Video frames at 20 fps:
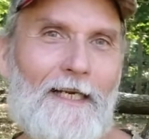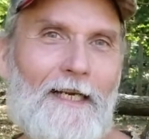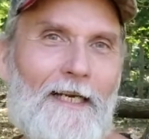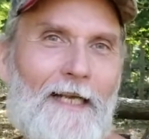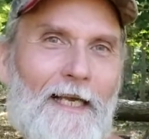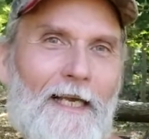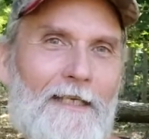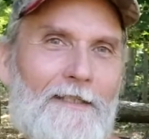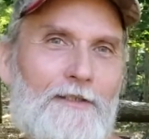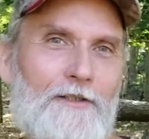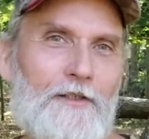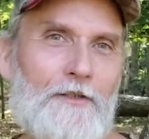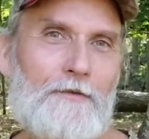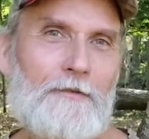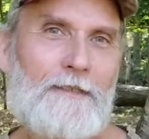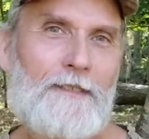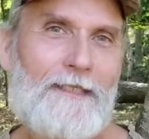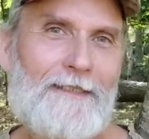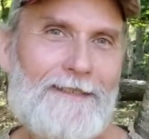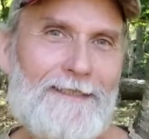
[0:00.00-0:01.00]
it
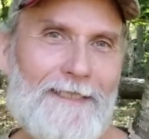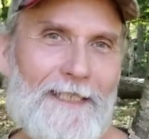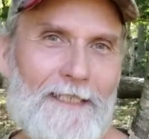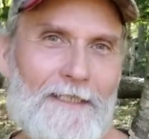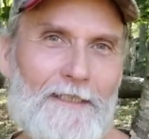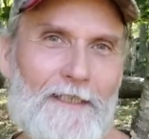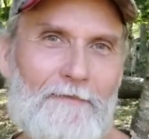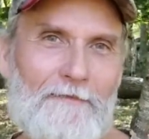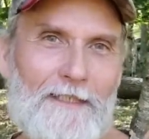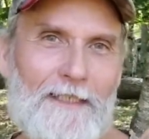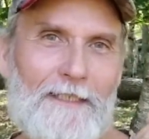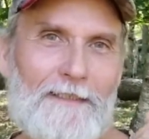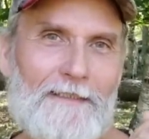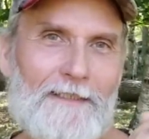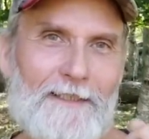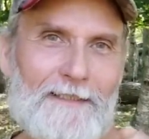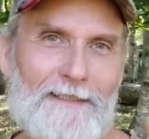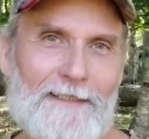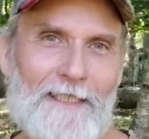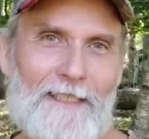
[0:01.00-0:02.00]
has six of this
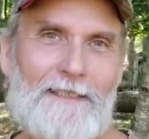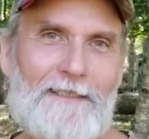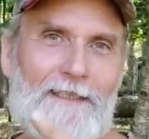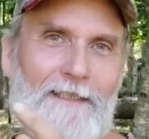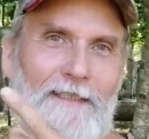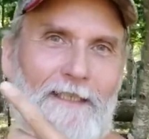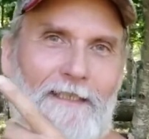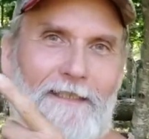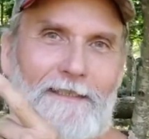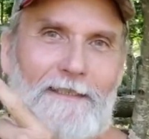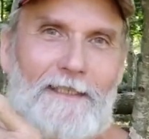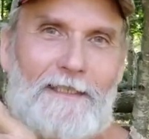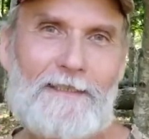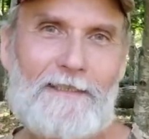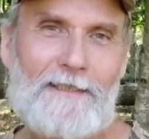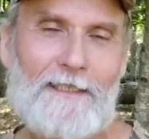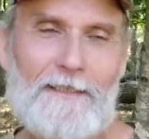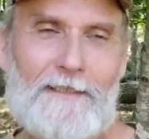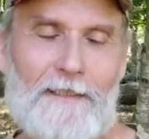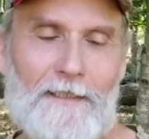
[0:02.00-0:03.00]
and six of this and
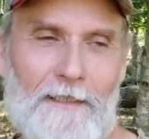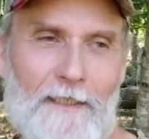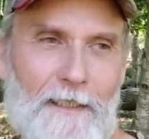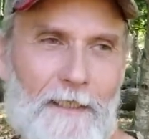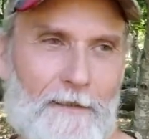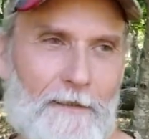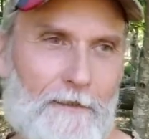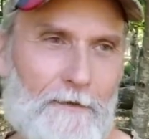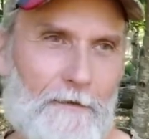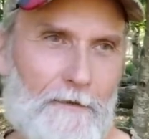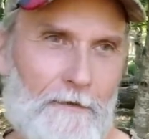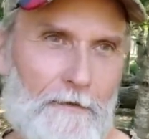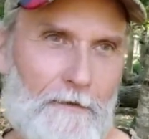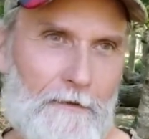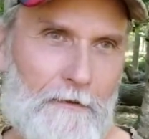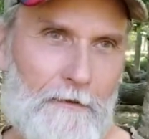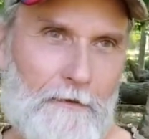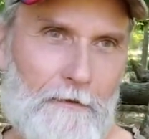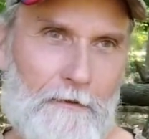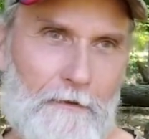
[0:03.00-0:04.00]
six of that.
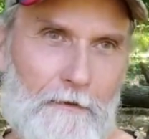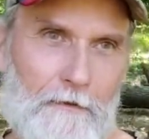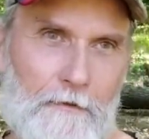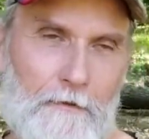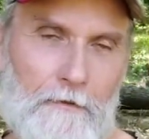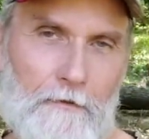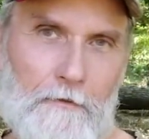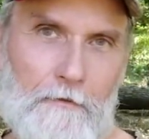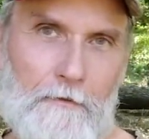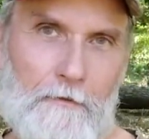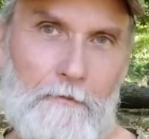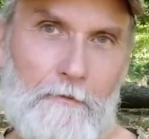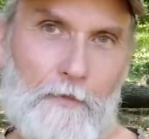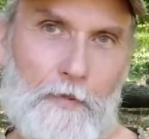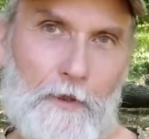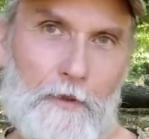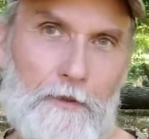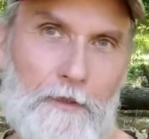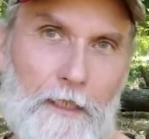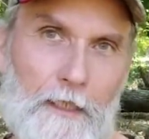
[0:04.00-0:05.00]

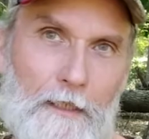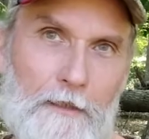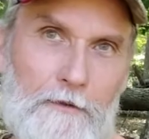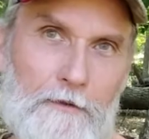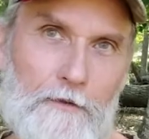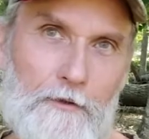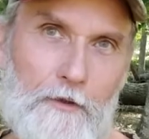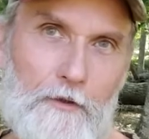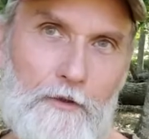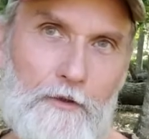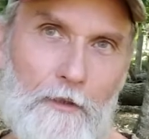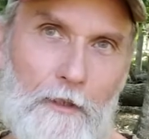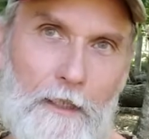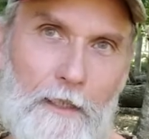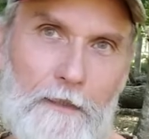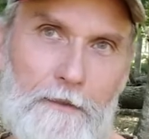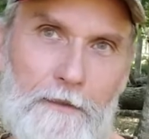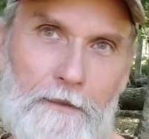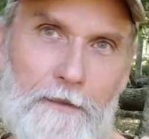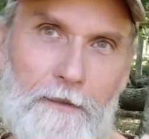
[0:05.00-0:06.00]
Protons,
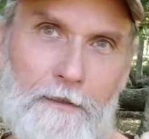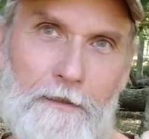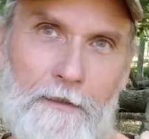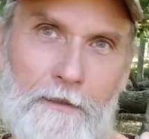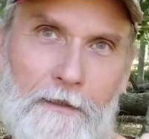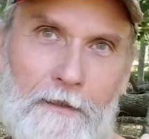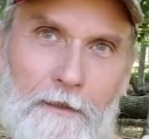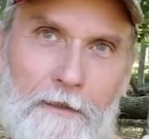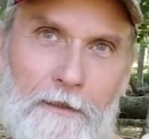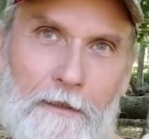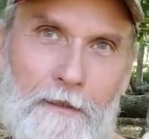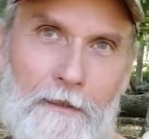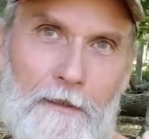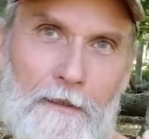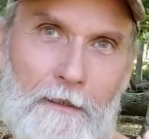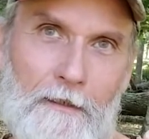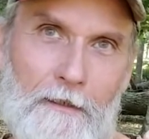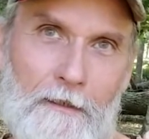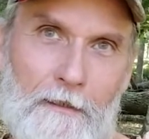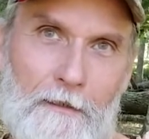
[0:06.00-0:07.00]
neutrons.
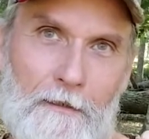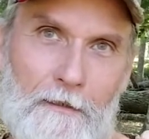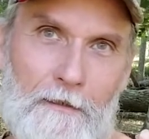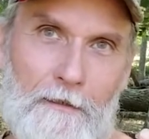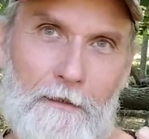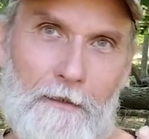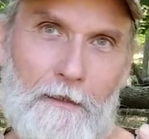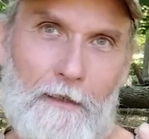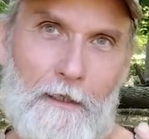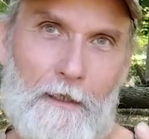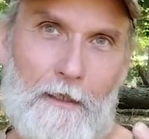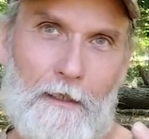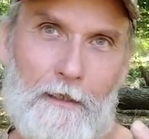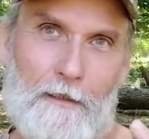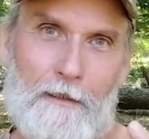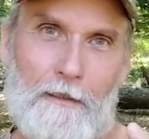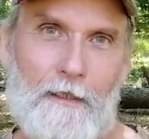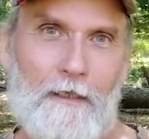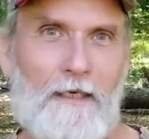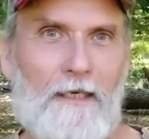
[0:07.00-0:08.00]
Huh.
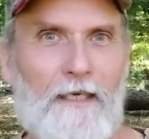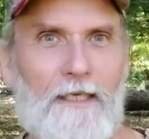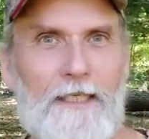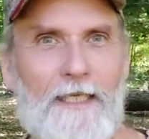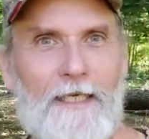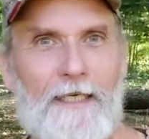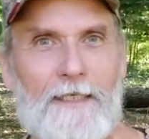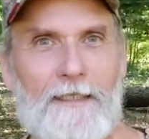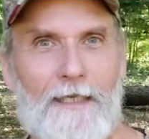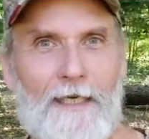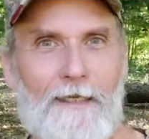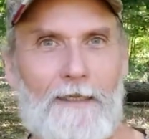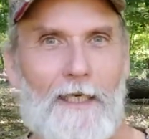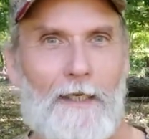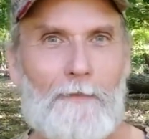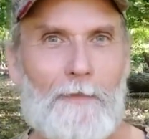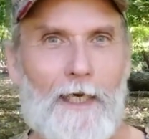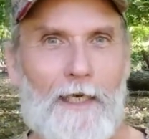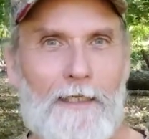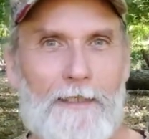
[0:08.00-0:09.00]
You can tell
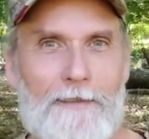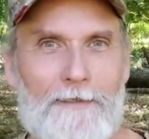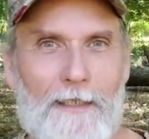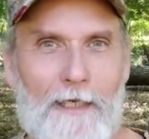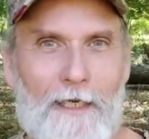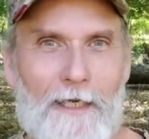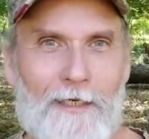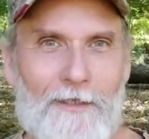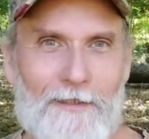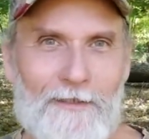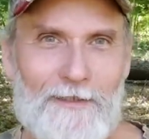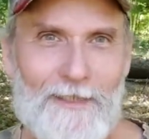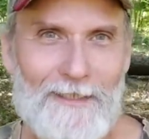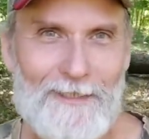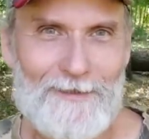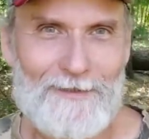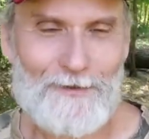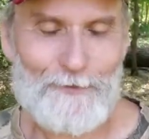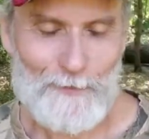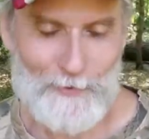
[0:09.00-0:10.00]
I'm not a
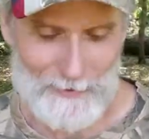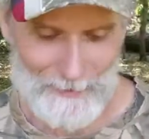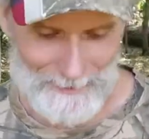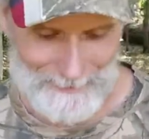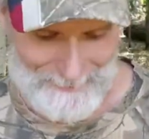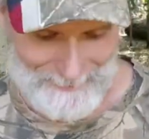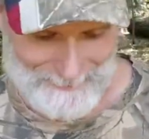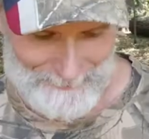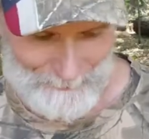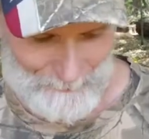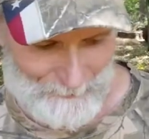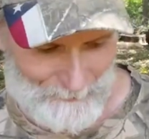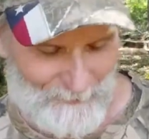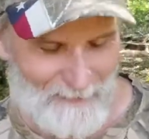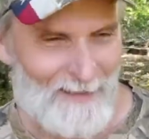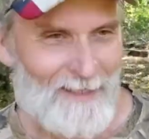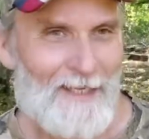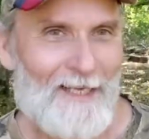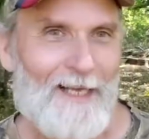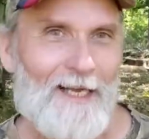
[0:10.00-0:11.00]
scientist, but
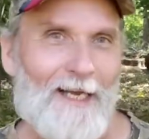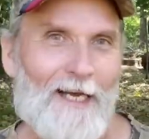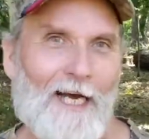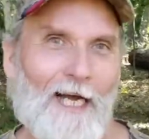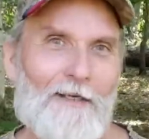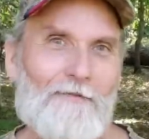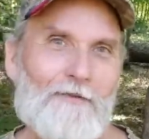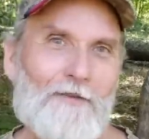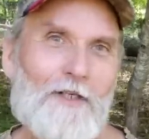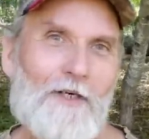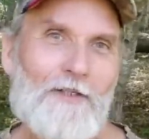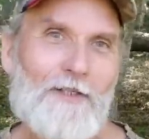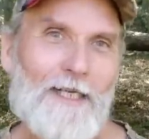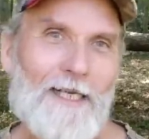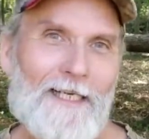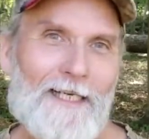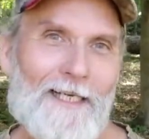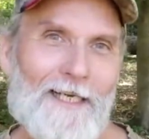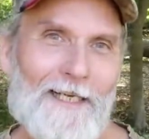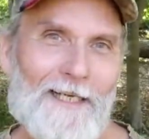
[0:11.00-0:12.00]
I've looked
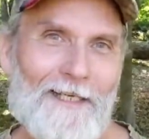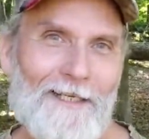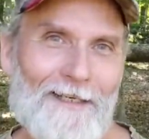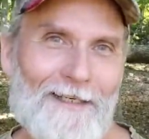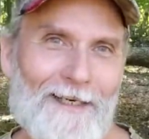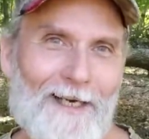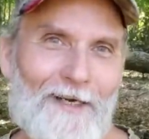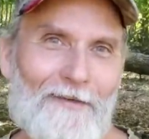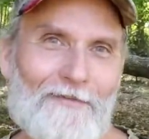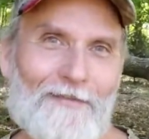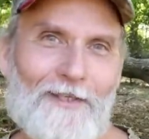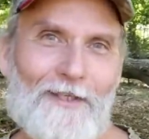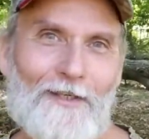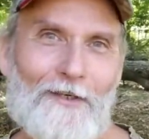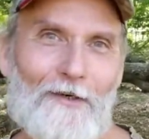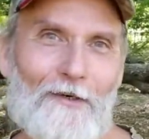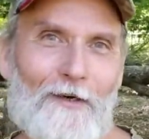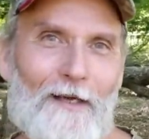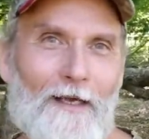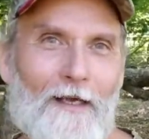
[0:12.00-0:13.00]
at it enough to
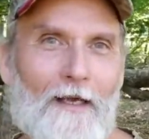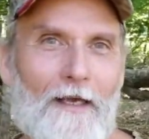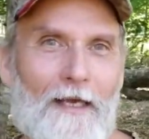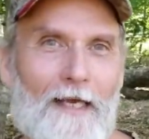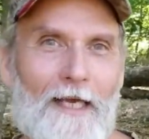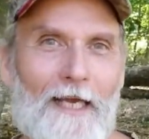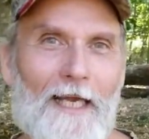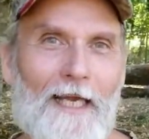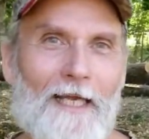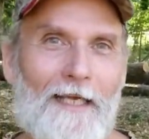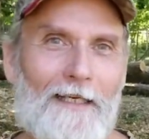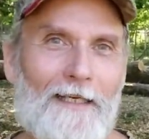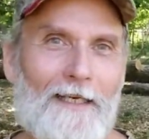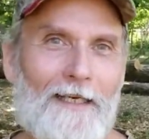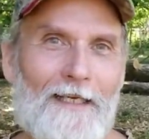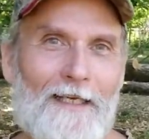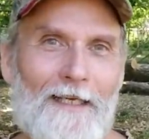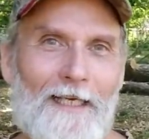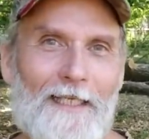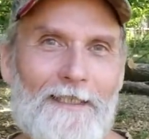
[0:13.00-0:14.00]
know, hey,
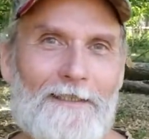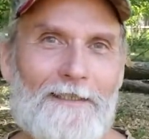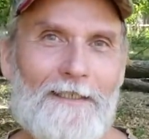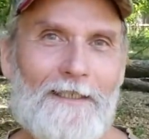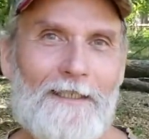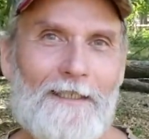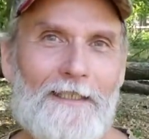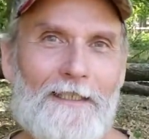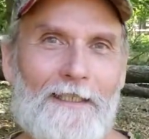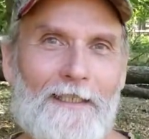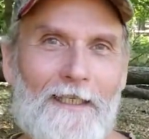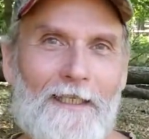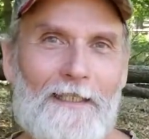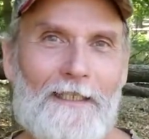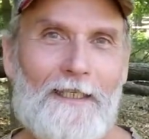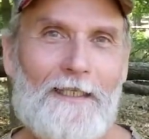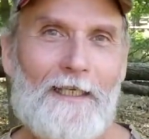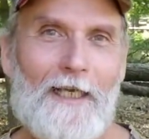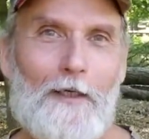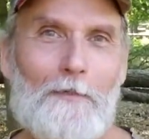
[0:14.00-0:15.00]
it's the,
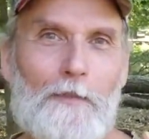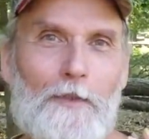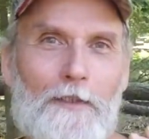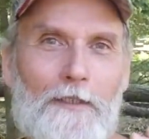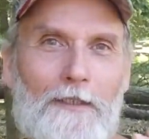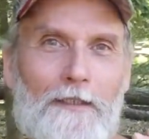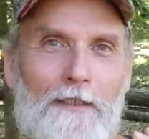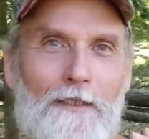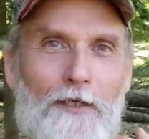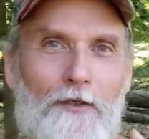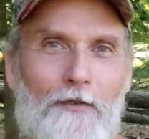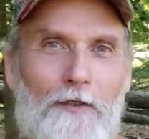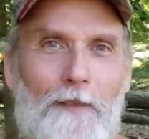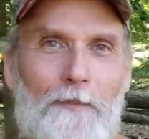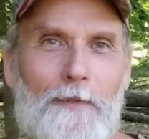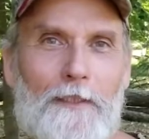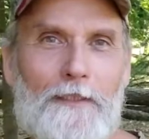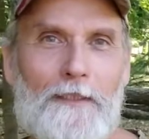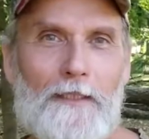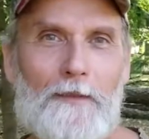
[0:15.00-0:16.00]
the number
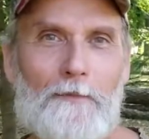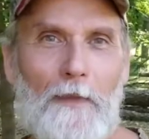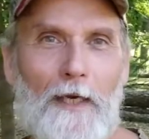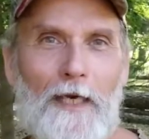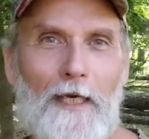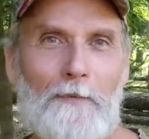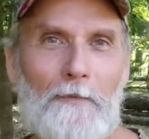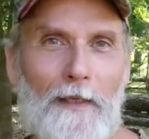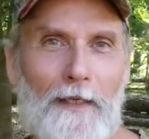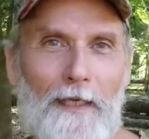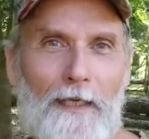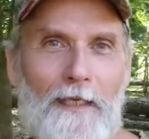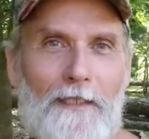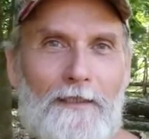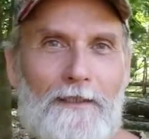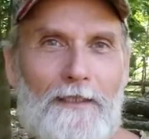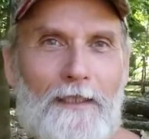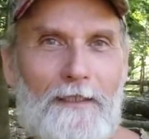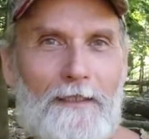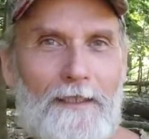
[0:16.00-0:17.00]
attributed by
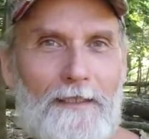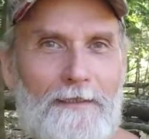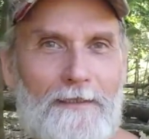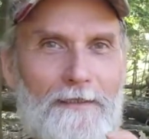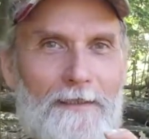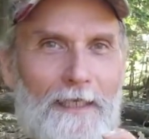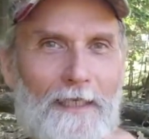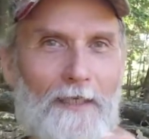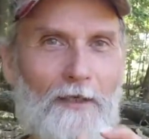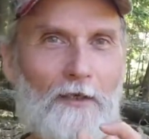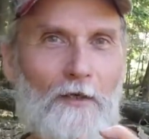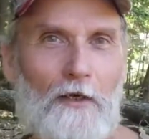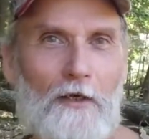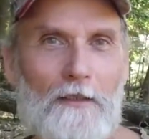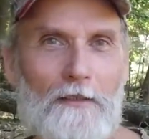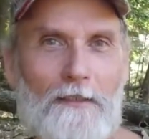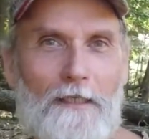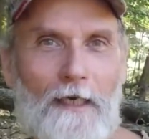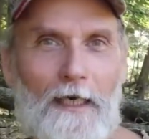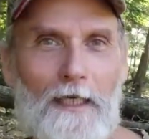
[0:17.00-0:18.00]
man to this thing
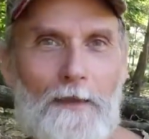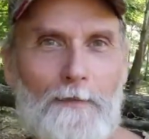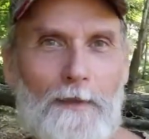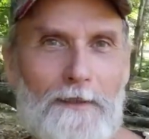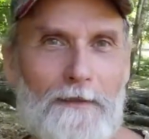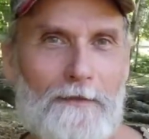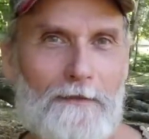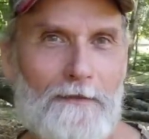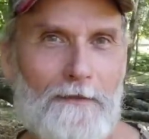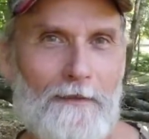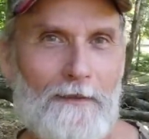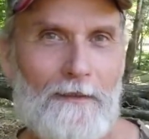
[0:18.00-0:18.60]
called carbon.